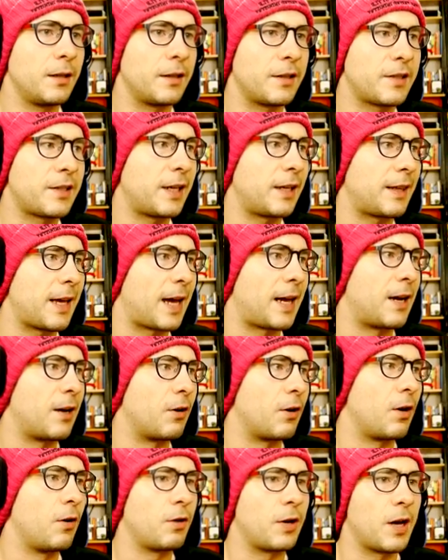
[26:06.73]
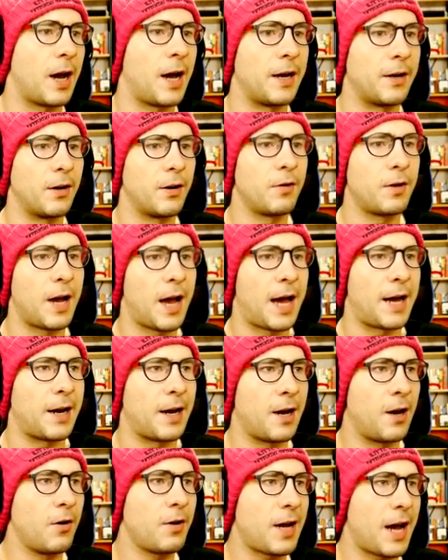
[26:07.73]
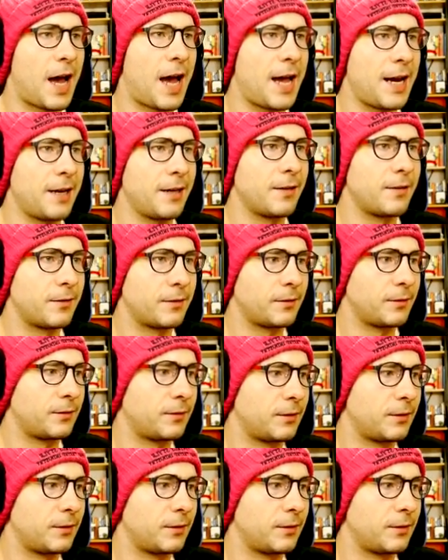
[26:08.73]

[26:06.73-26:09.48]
Let's take that out. Oh god. Oh god. Oh god!